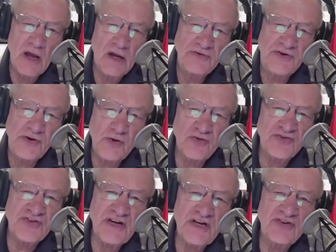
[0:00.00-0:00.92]
Do you
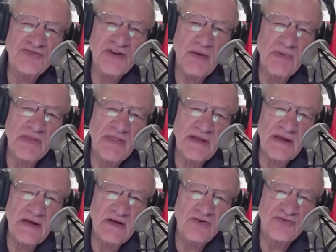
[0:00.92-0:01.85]
see some of
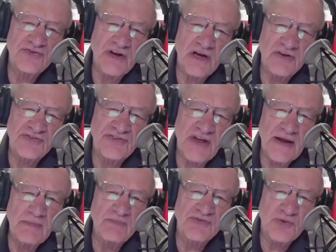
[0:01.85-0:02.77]
these
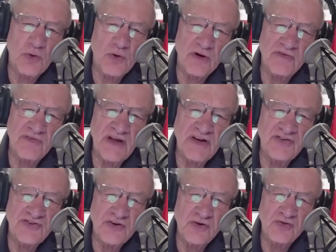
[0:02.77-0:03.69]
same sort of
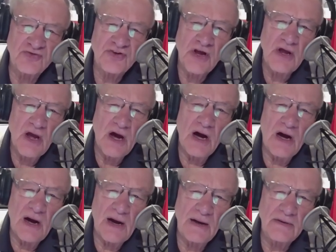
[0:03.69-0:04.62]
issues
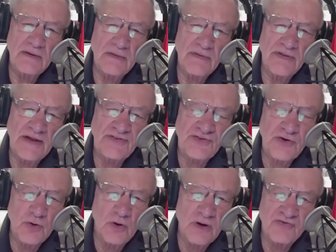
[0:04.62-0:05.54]
that
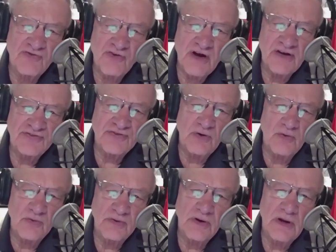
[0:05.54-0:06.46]
you'll address?
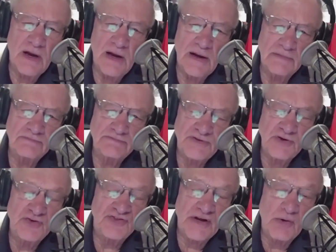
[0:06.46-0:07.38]
Do
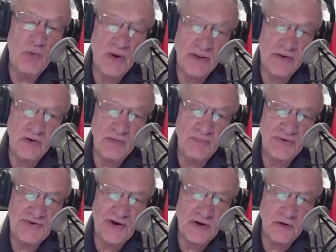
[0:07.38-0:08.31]
you see one or two in
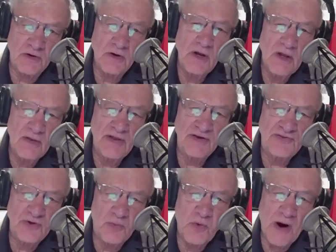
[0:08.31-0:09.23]
particular that
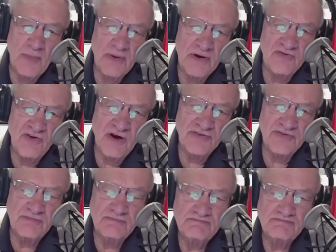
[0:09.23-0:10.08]
you'll probably address?